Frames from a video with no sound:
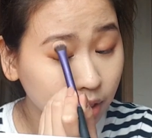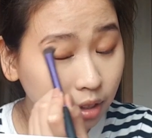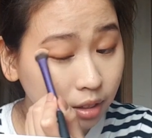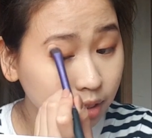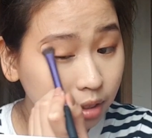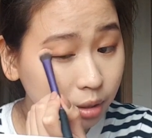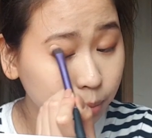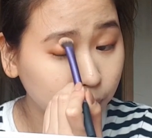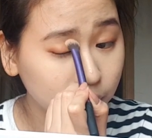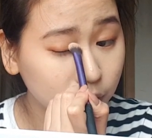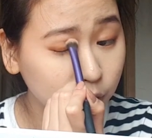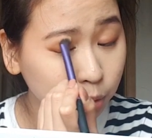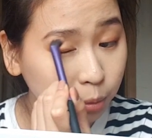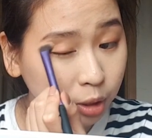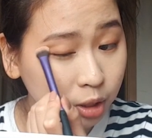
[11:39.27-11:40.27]
Didn't want it
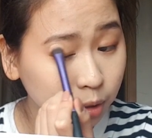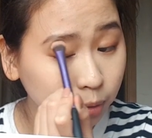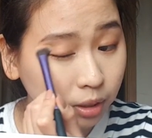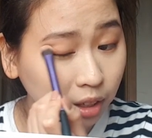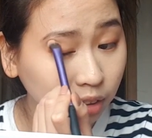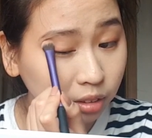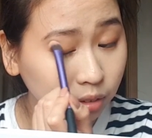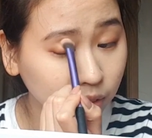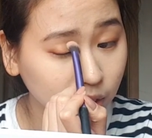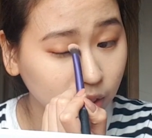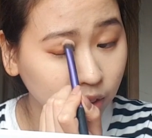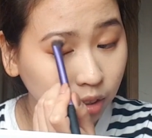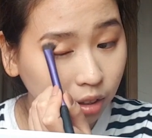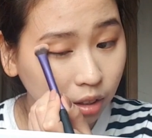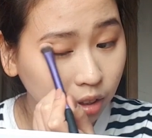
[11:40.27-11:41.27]
to be so dark today,
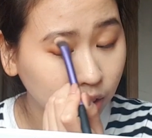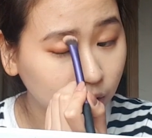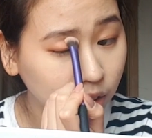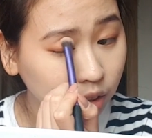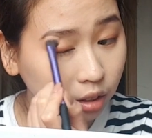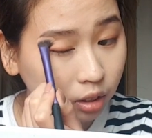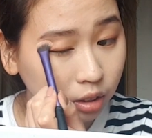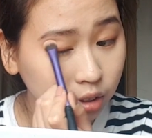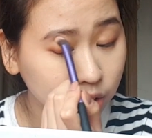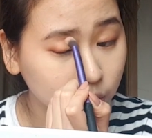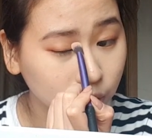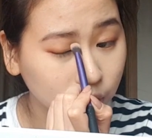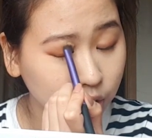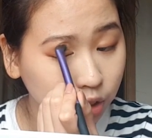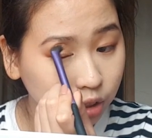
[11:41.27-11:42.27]
so
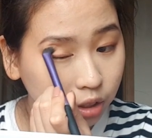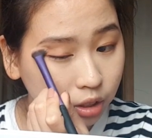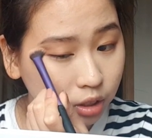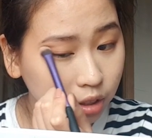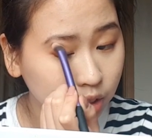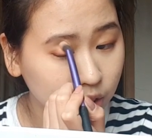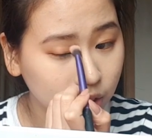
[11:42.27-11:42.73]
I just.